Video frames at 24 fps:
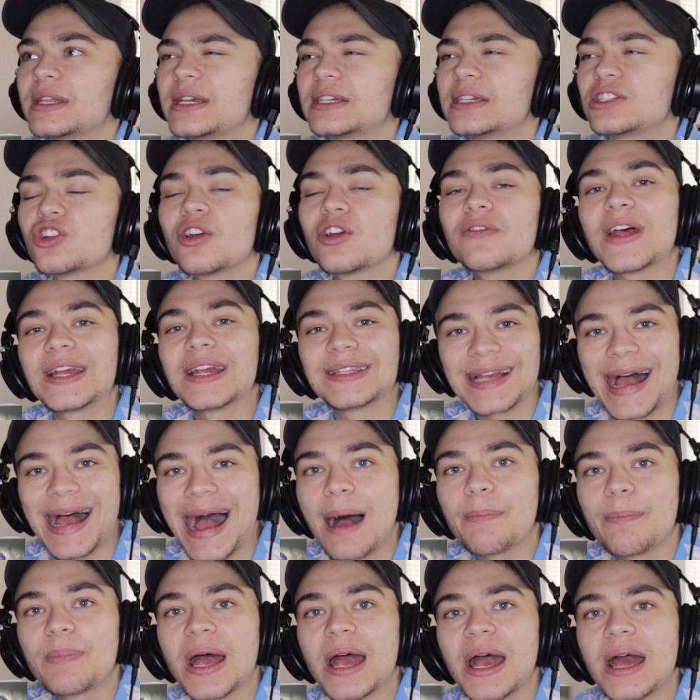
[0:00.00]
they still have that
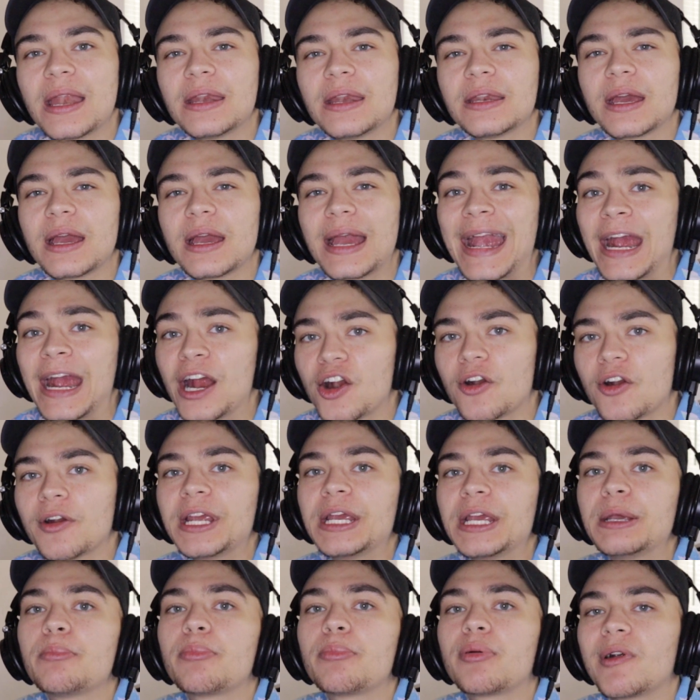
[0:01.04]
top end
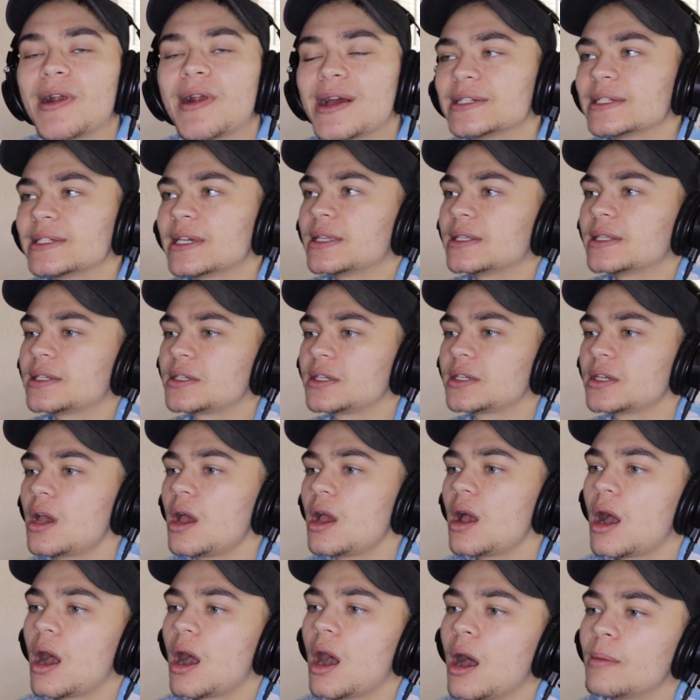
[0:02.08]
airy presence.
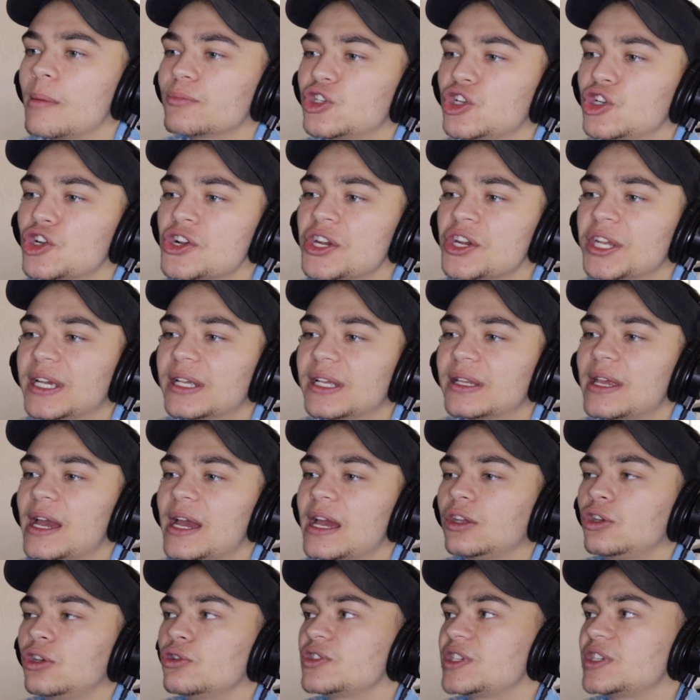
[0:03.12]
So you're gonna get
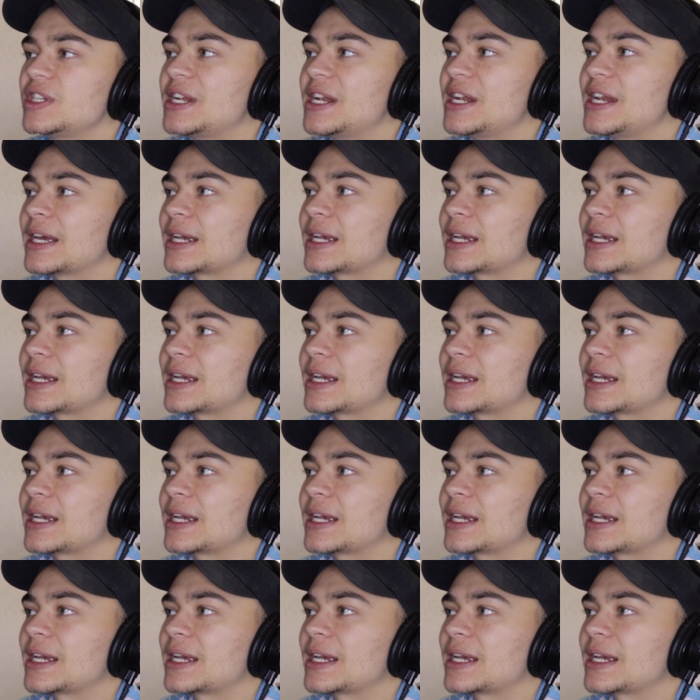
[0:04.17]
that using an